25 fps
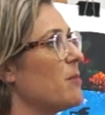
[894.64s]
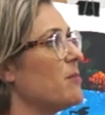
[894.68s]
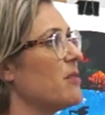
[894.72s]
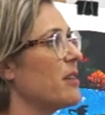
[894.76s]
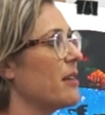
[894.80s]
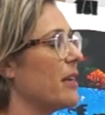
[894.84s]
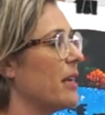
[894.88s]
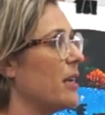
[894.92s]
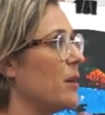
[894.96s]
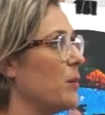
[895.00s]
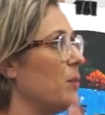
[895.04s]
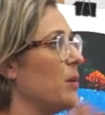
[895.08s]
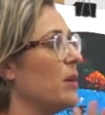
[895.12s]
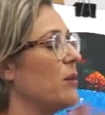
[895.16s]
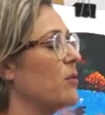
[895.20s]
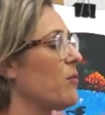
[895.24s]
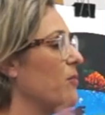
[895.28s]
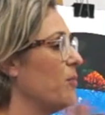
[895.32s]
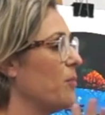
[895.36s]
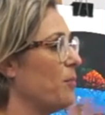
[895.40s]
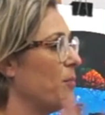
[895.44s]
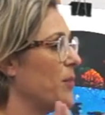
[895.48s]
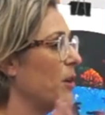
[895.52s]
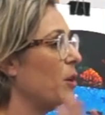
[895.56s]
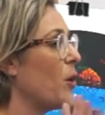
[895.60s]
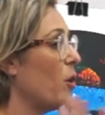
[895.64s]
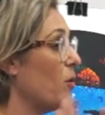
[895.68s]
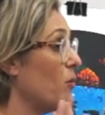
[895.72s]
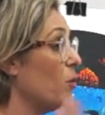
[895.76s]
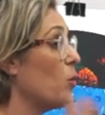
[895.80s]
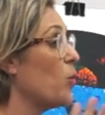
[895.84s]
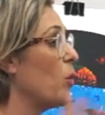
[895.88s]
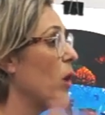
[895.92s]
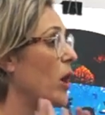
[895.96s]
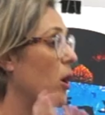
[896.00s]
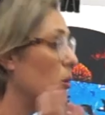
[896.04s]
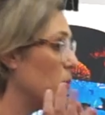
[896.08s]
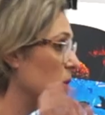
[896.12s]
I get a bit
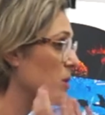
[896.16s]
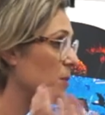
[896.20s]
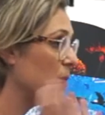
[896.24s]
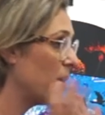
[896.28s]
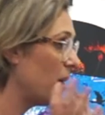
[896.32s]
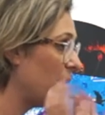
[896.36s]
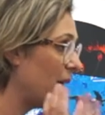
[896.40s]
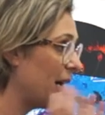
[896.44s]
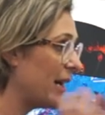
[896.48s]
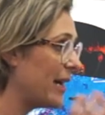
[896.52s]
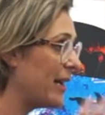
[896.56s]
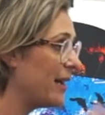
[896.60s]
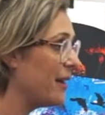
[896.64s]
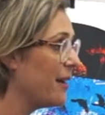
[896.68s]
overwhelmed by